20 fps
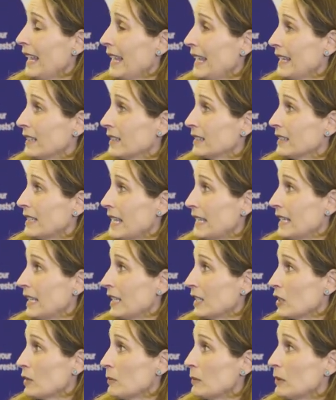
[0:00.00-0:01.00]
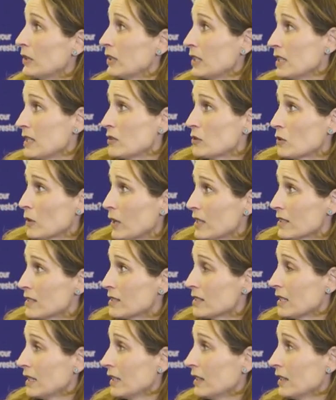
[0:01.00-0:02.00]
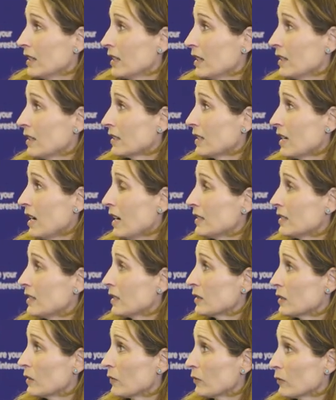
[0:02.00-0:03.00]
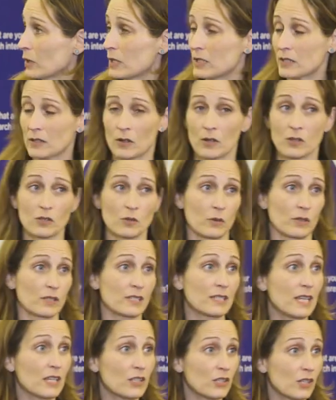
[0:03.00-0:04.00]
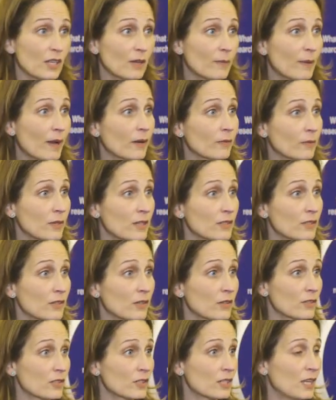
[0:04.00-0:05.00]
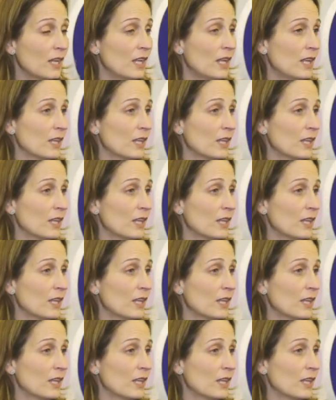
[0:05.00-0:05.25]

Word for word: and gaining community trust in the conduct of research or teaching about research.